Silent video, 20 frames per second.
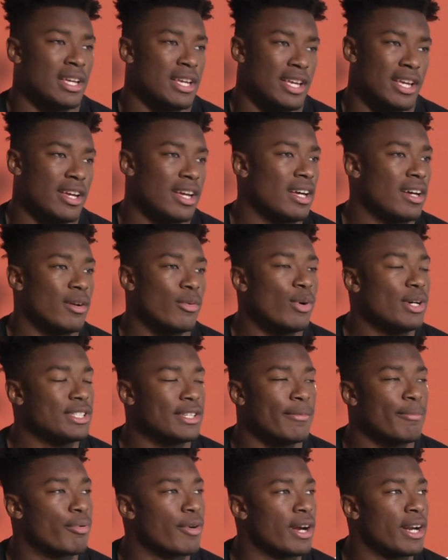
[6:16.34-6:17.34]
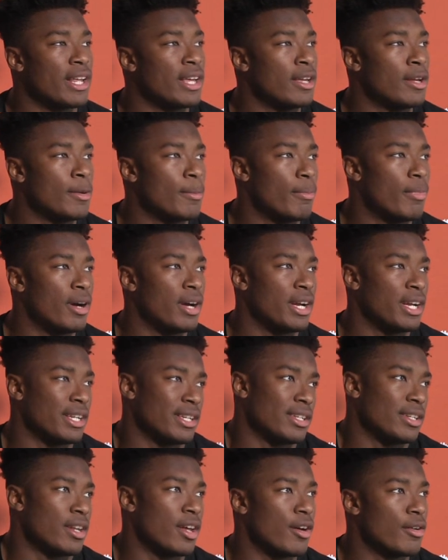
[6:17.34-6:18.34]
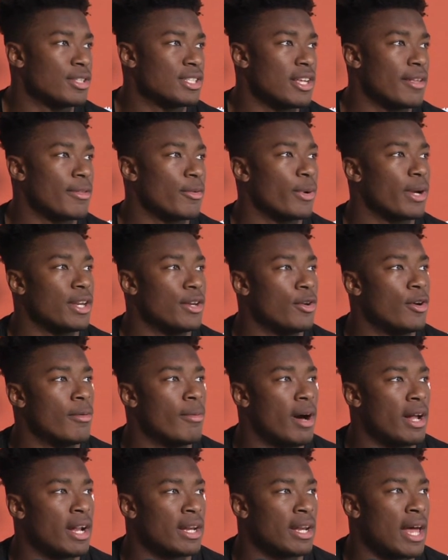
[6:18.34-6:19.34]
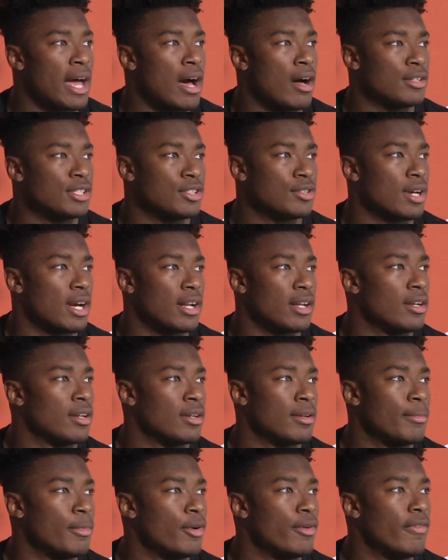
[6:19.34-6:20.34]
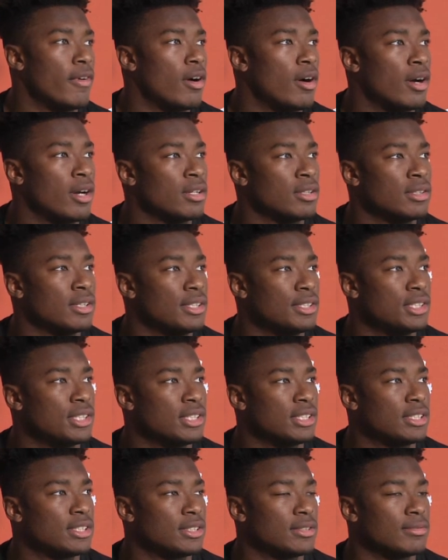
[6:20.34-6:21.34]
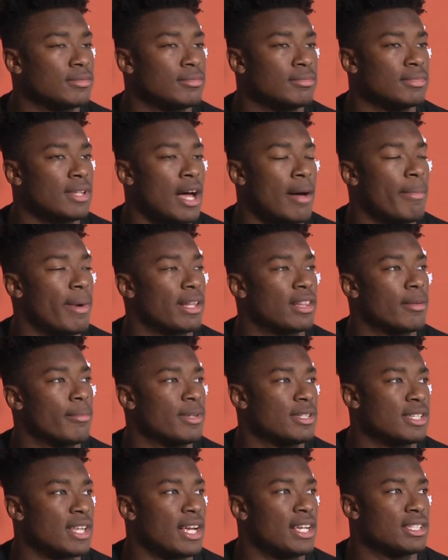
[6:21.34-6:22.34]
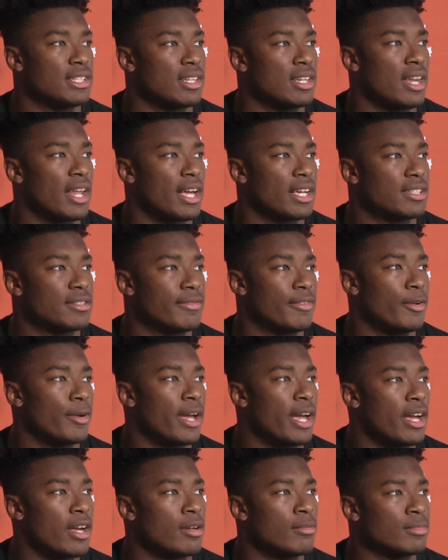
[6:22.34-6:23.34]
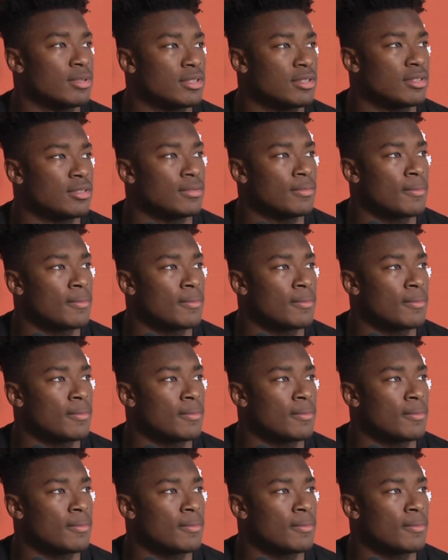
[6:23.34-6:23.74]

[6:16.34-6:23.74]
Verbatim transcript: Yeah, it wasn't pretty, but you know, it's nothing we can do about it now. Just try to move on and just not make the mistakes in the next few games.